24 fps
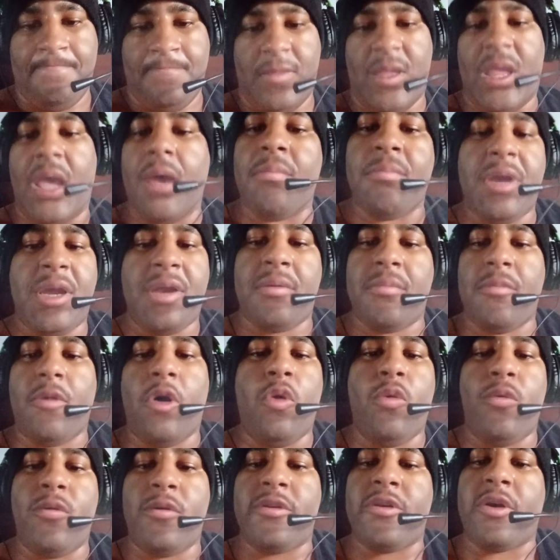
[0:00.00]
I mean,
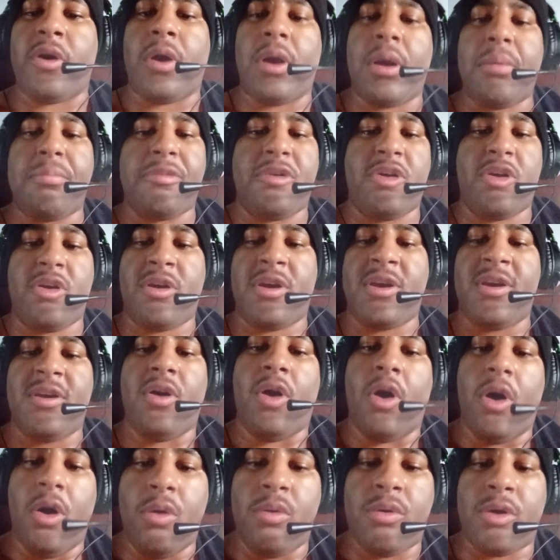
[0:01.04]
Owen Hart, I'm sorry.
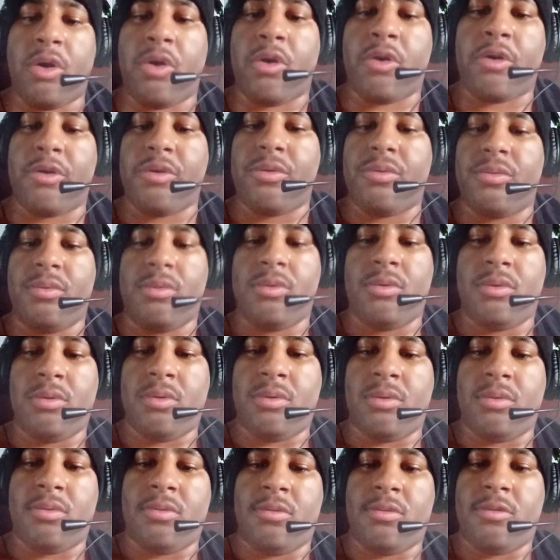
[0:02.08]
Owen Hart
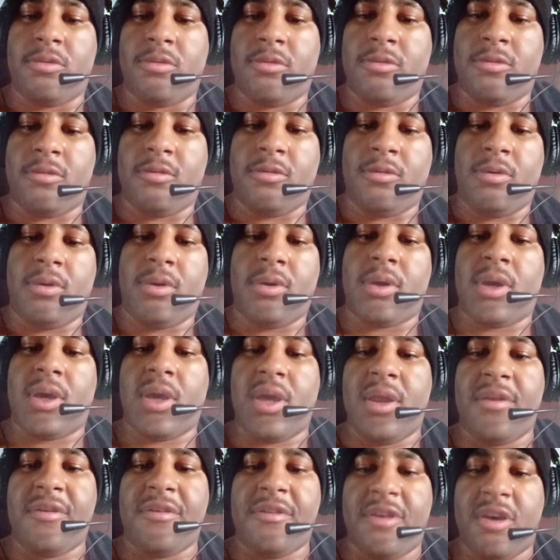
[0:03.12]

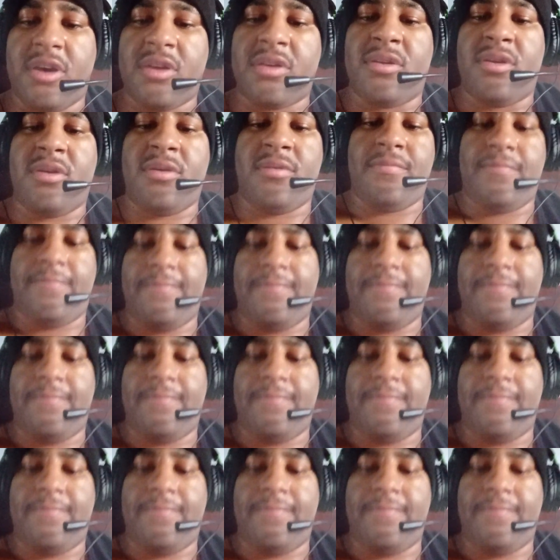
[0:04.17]
get inducted.